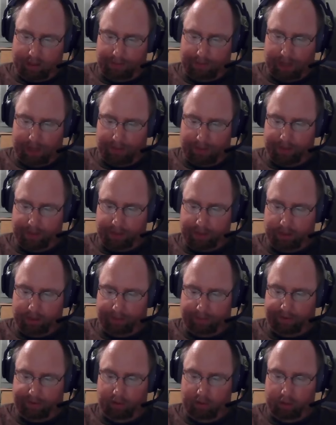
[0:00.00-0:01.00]
commandment
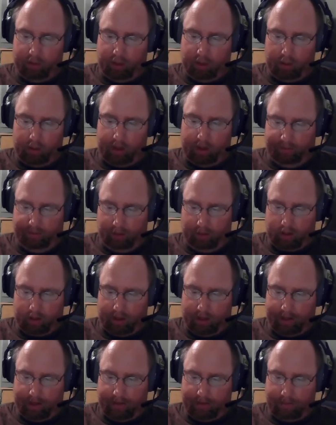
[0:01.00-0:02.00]
shall feel no evil
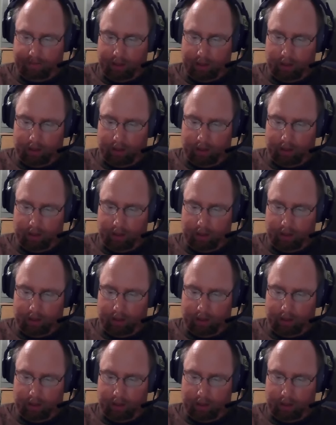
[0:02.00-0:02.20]
thing